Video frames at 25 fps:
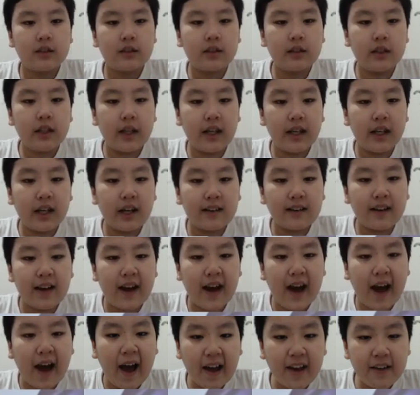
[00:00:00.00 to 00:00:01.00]
They are a
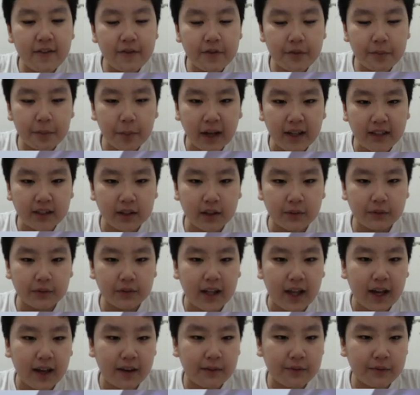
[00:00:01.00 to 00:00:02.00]
hive mind of
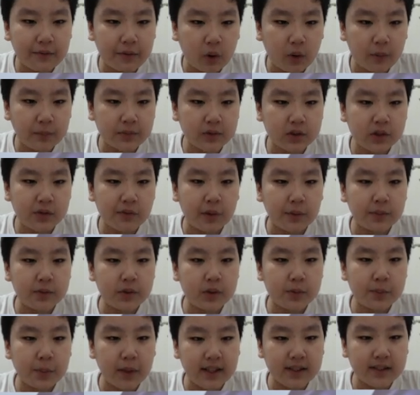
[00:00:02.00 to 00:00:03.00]
life forms from
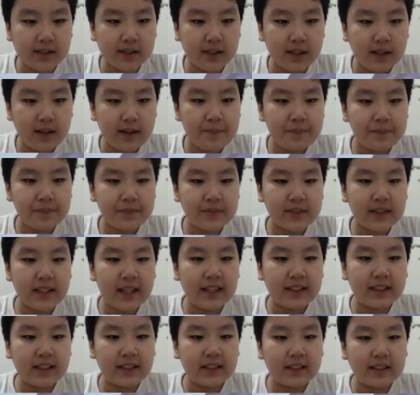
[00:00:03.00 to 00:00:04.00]
space
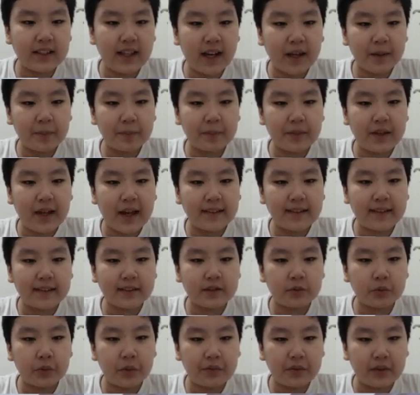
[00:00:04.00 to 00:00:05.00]
that attack
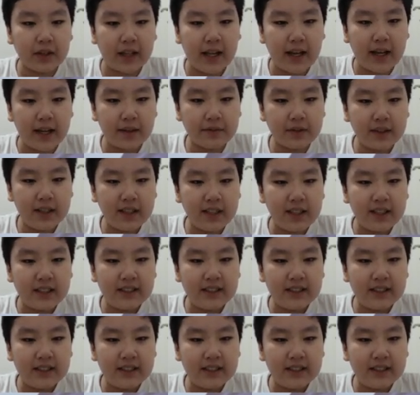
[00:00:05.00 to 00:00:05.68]
planets with life,